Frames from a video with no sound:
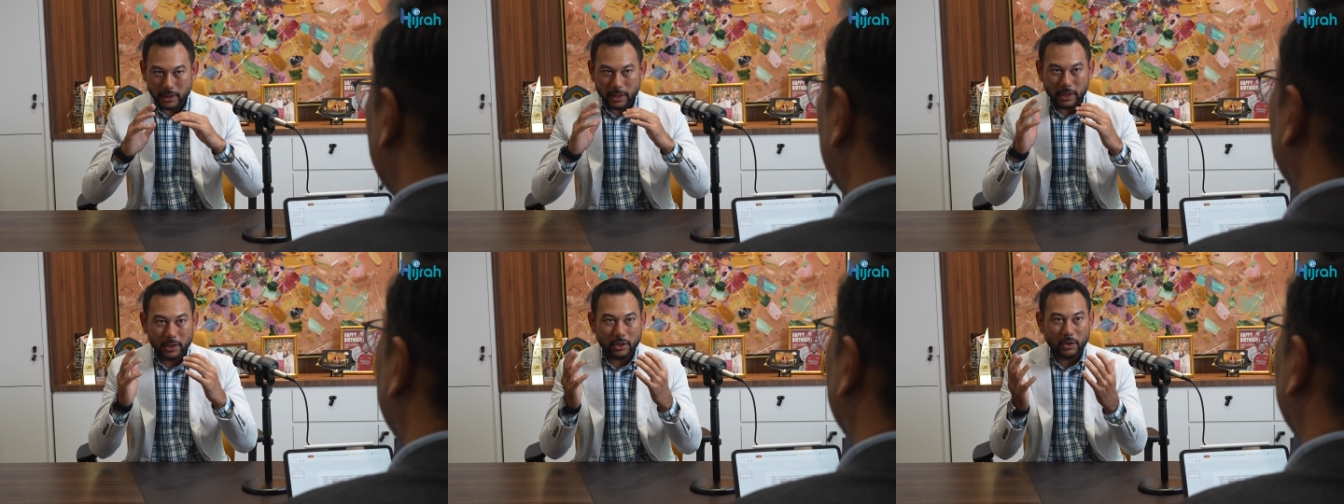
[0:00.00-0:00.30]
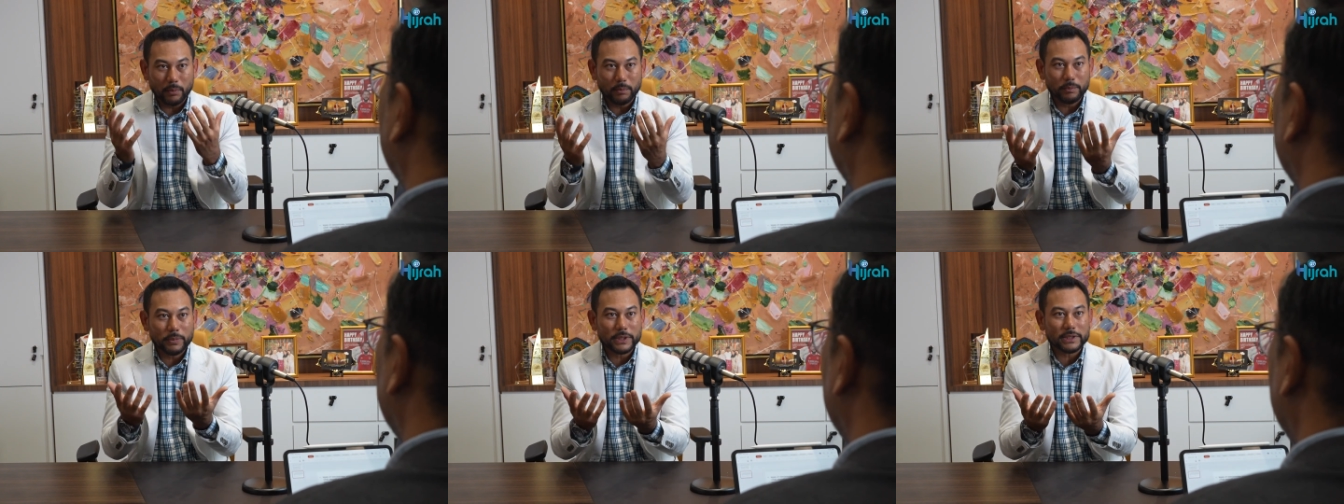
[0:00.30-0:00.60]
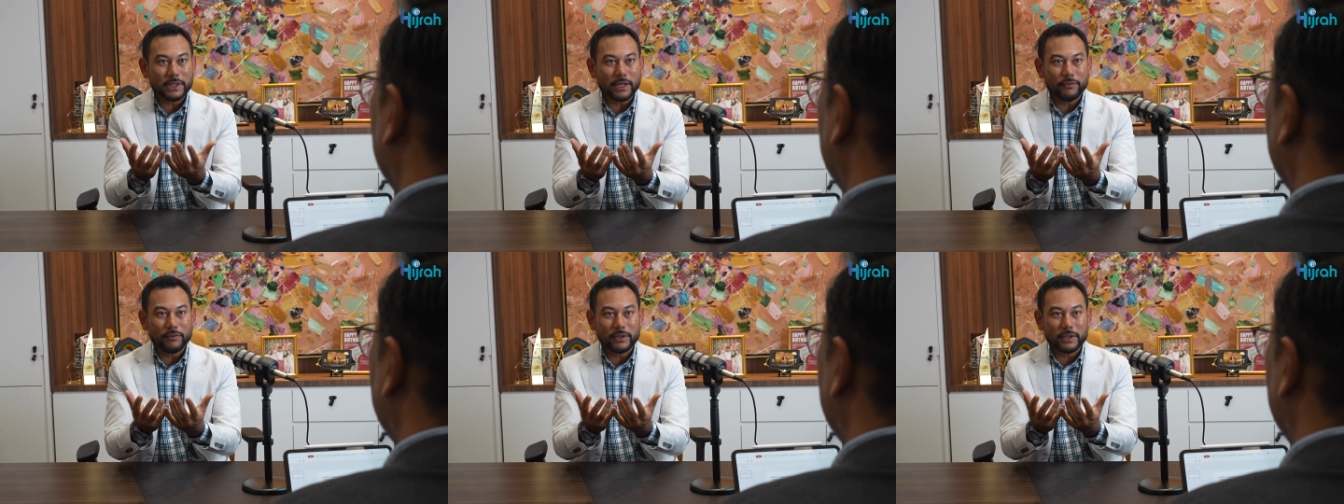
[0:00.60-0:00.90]

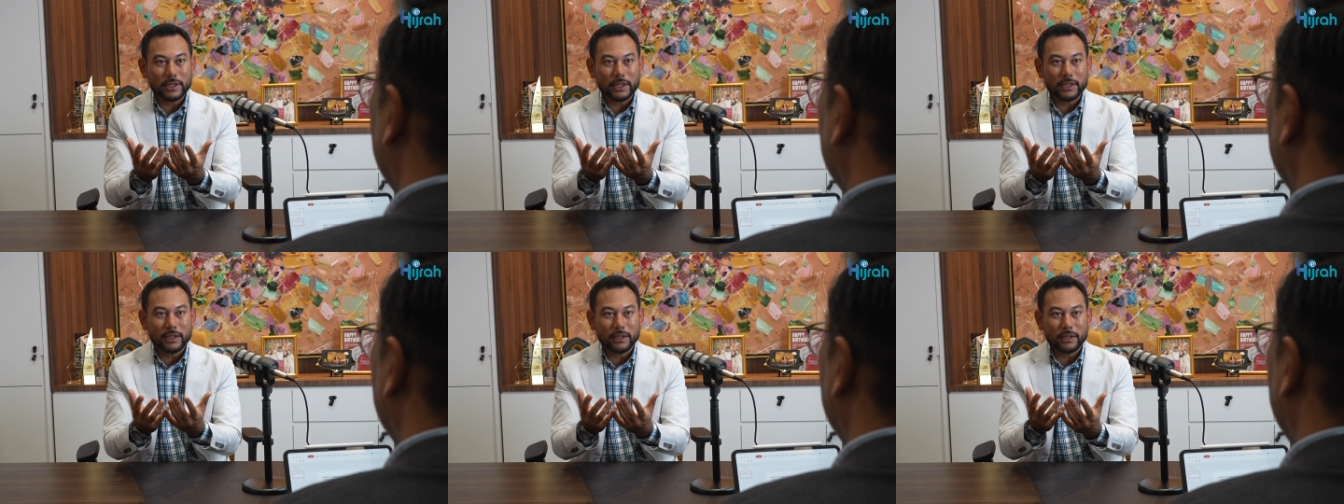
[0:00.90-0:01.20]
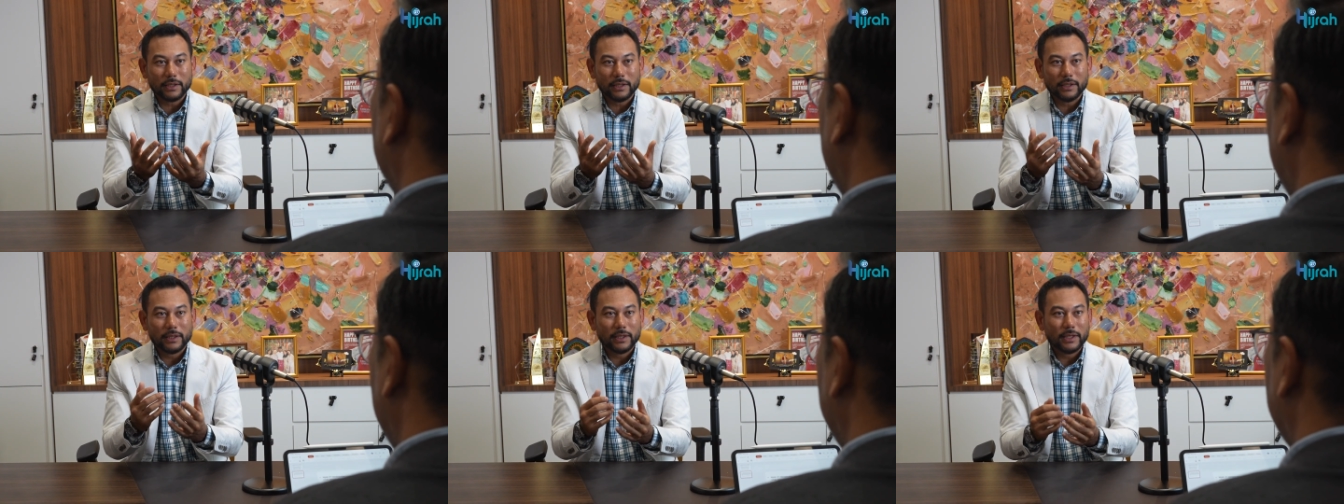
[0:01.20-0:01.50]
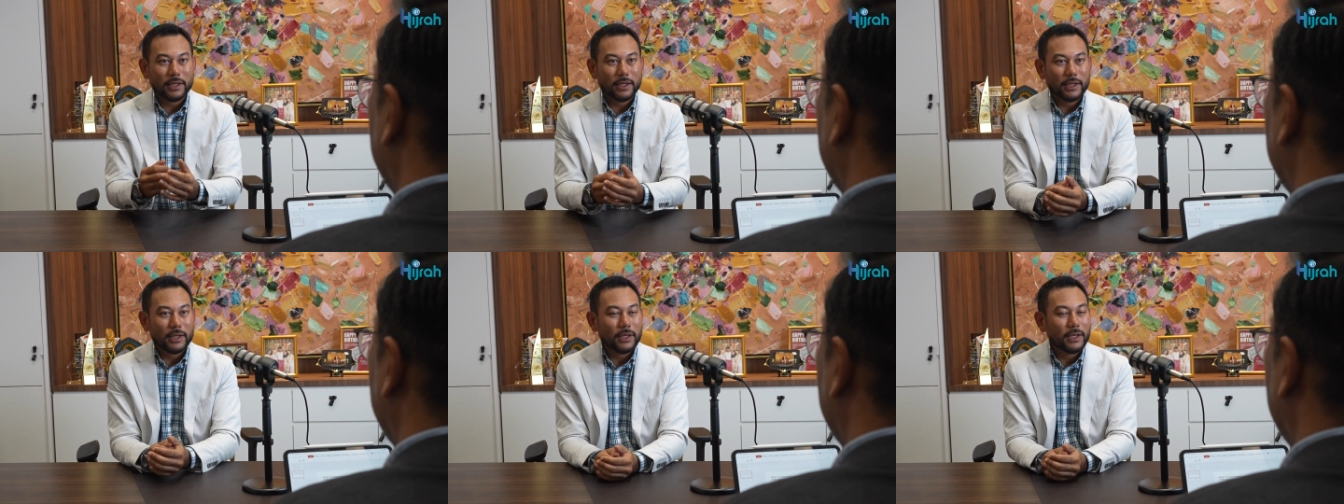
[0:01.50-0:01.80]
encompass everything.
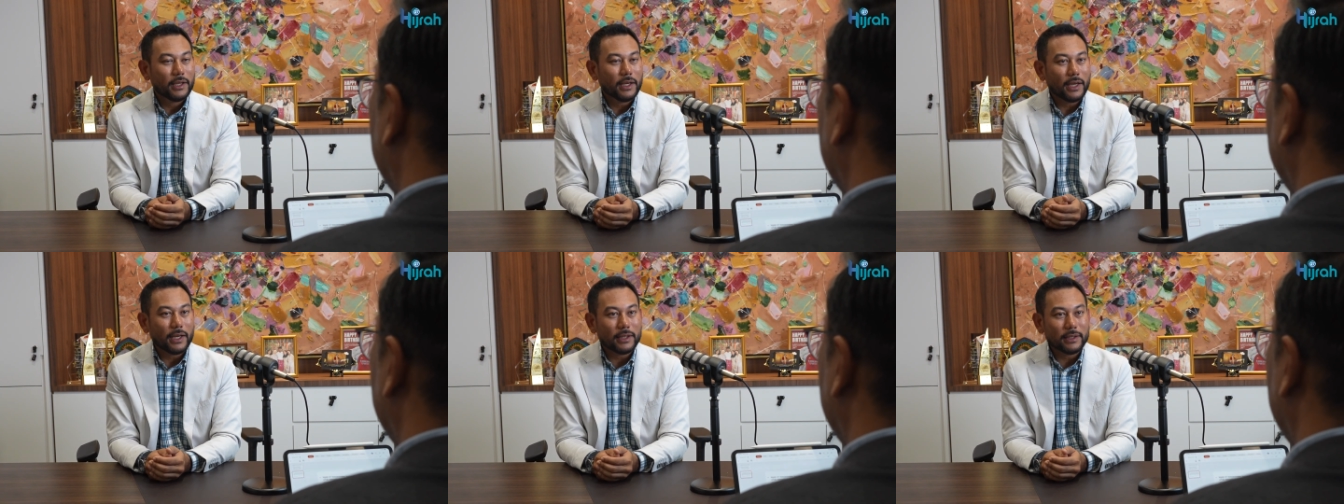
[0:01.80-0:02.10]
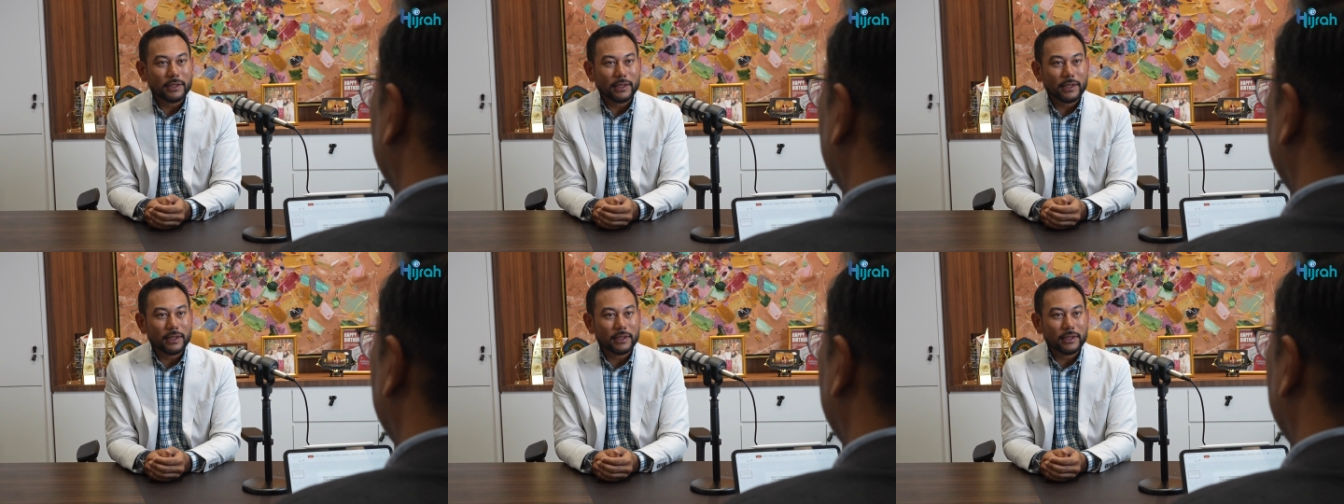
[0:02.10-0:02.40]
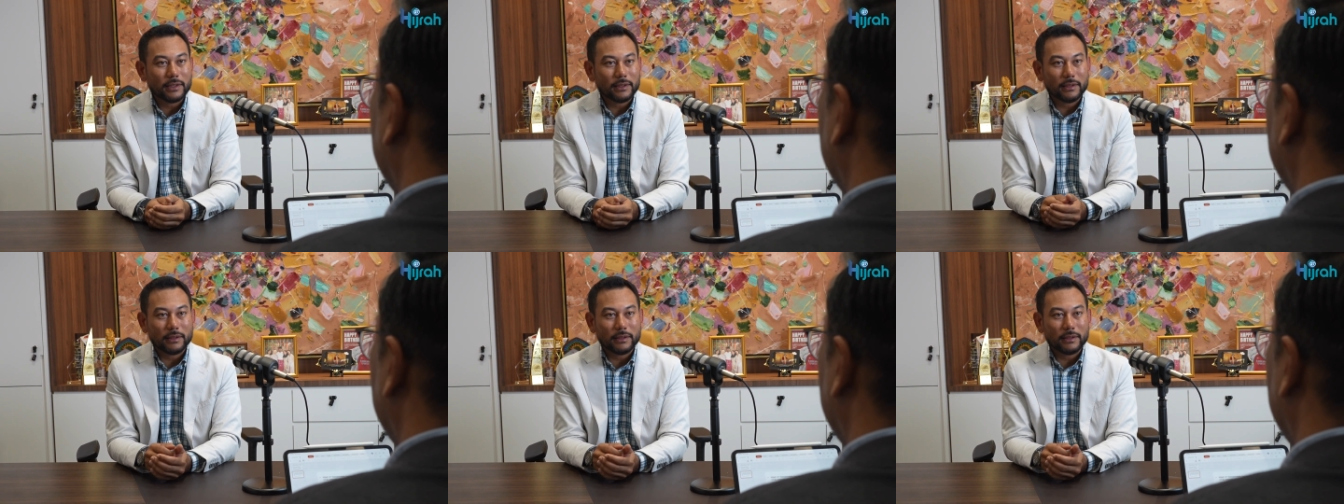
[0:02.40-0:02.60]
I think